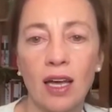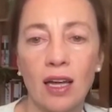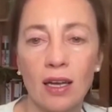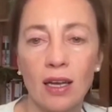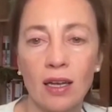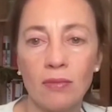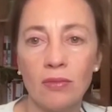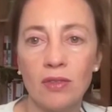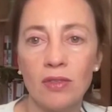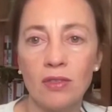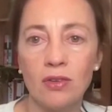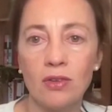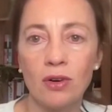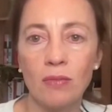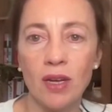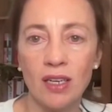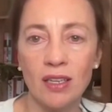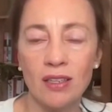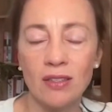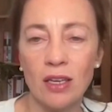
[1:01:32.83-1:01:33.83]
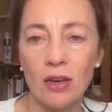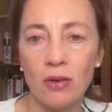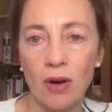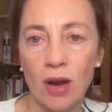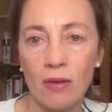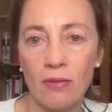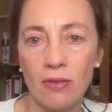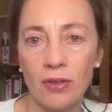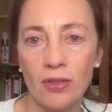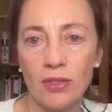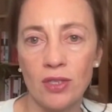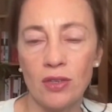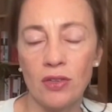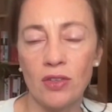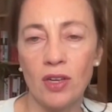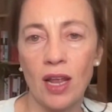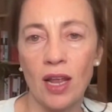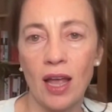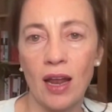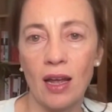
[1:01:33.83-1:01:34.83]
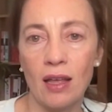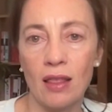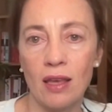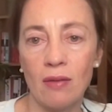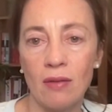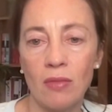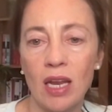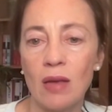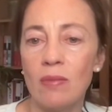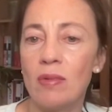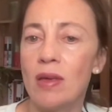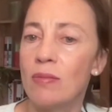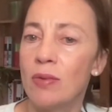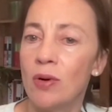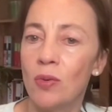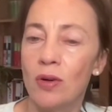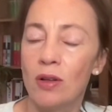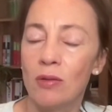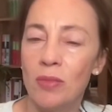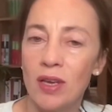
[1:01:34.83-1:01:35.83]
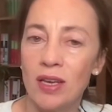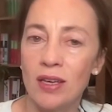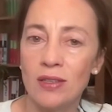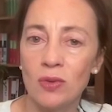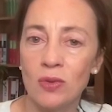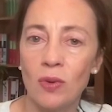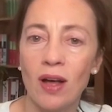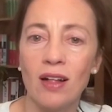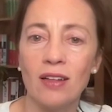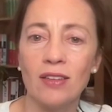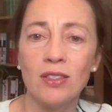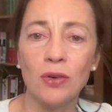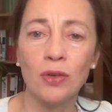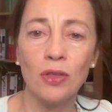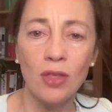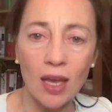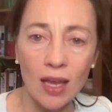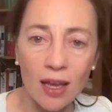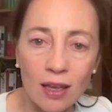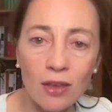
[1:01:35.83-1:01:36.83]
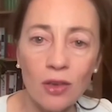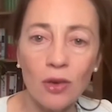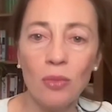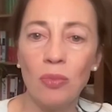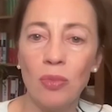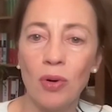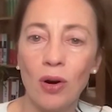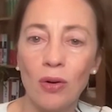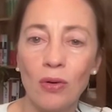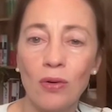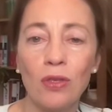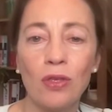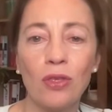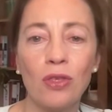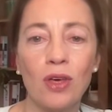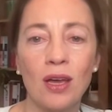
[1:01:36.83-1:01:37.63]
And I'm tremendously grateful to you today. And I think many people will be as well. So thank you both.